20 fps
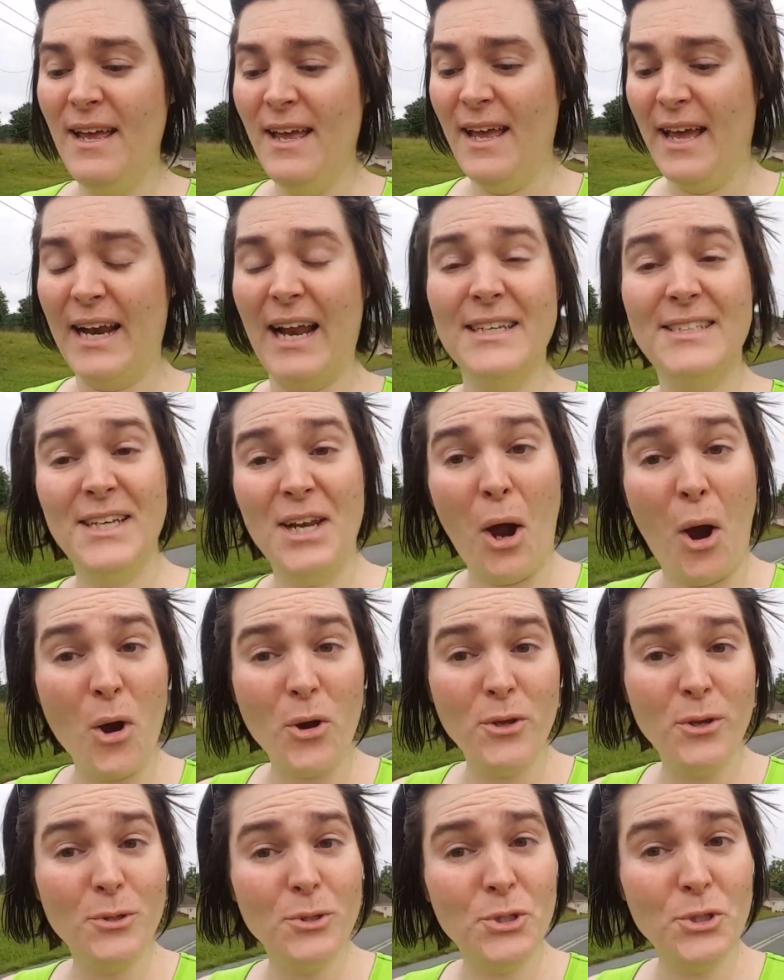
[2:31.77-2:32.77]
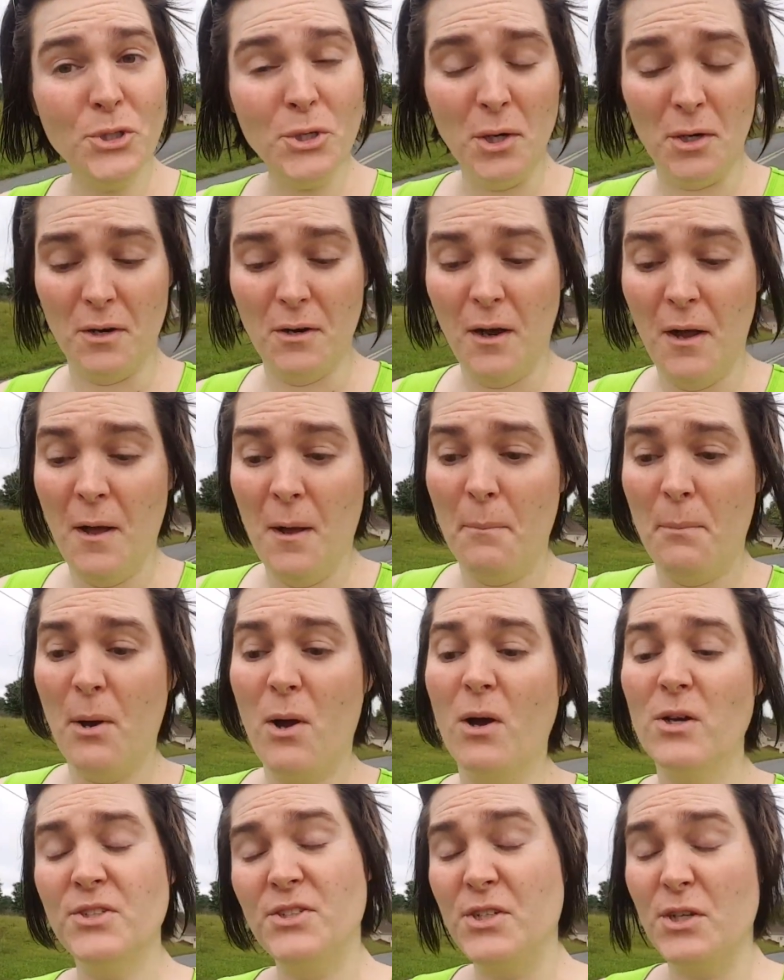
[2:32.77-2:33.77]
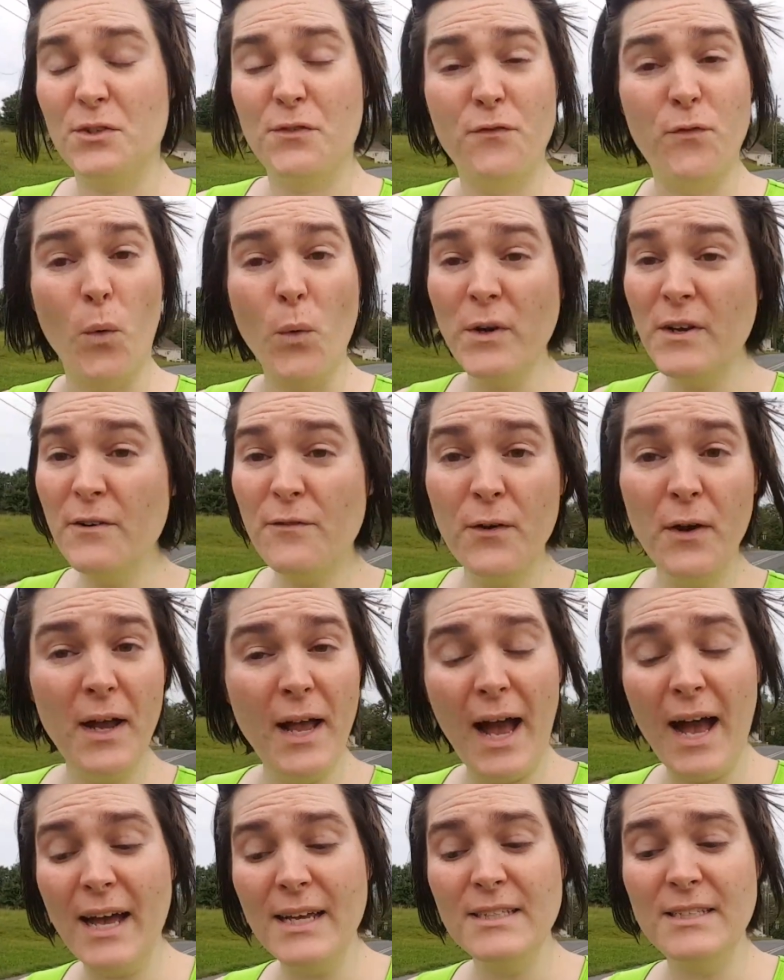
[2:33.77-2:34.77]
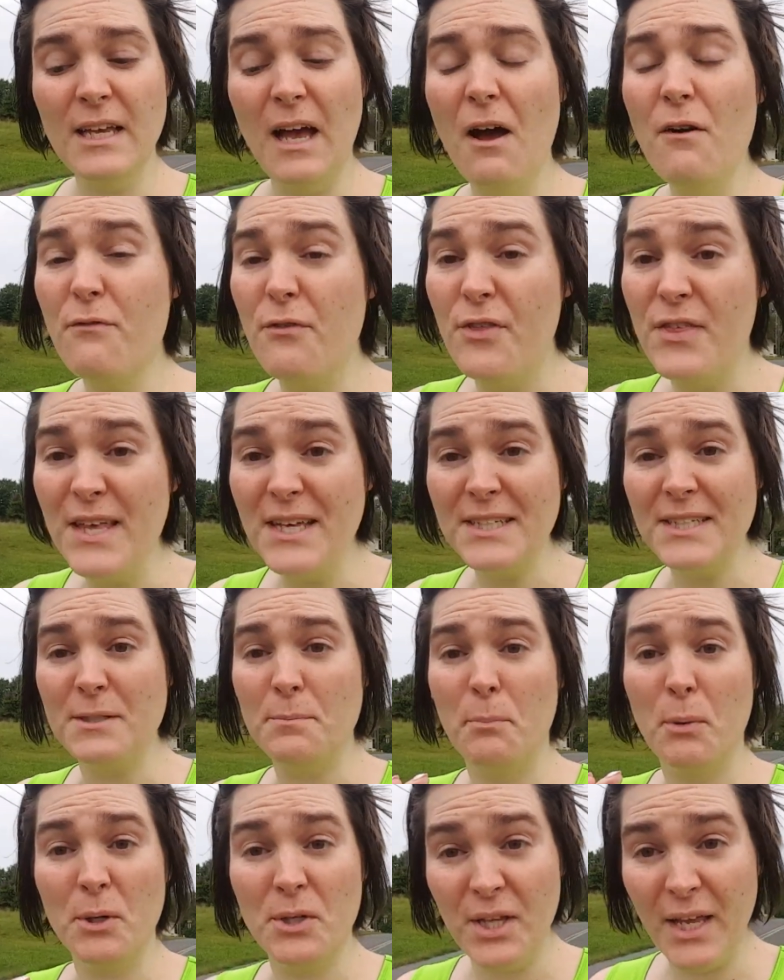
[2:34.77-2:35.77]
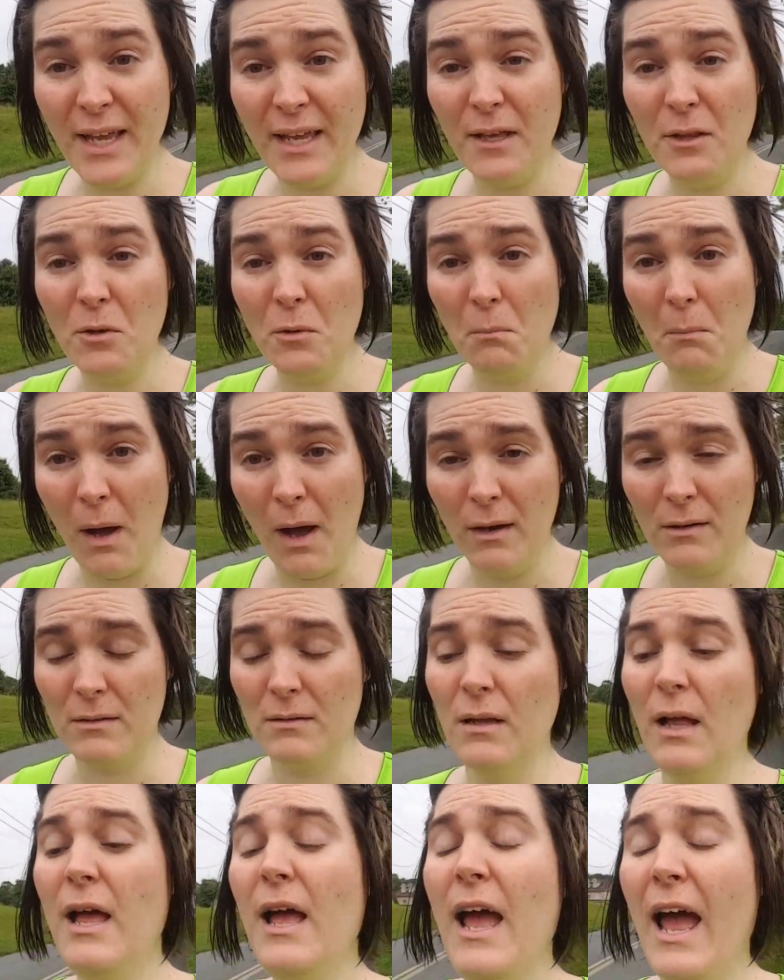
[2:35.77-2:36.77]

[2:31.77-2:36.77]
And I said, are you sure? Because there's four different kinds of this particular model.